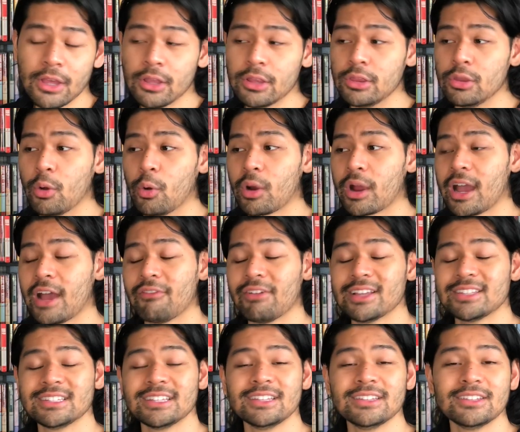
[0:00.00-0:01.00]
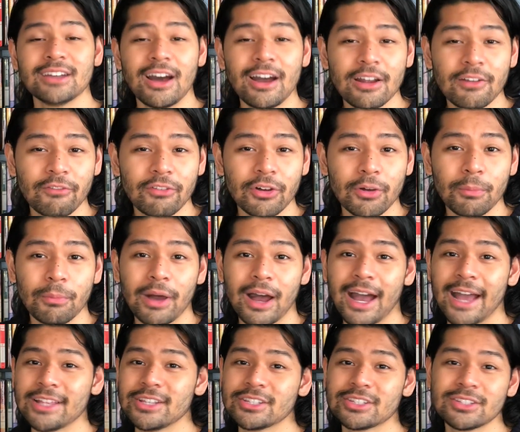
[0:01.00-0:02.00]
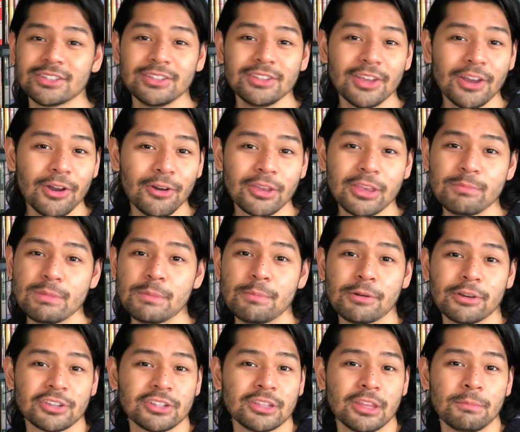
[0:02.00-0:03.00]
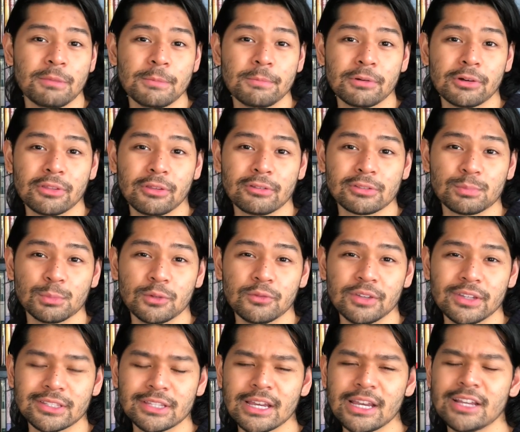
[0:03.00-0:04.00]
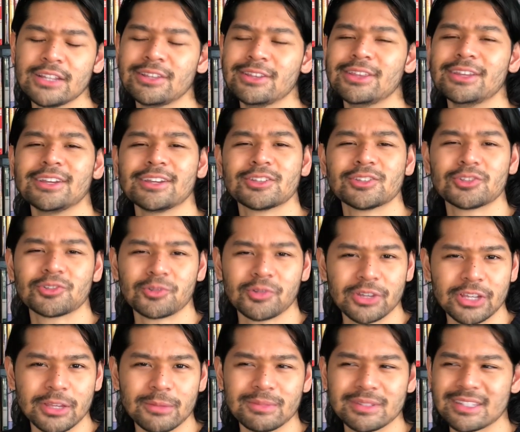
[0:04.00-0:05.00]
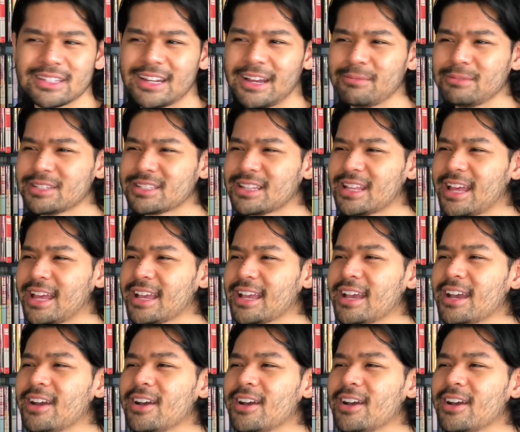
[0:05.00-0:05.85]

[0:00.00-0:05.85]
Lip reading: nor have I seen Dogville, but I just know he'd be pushing the people in those movies to the extremes, and I'm just like,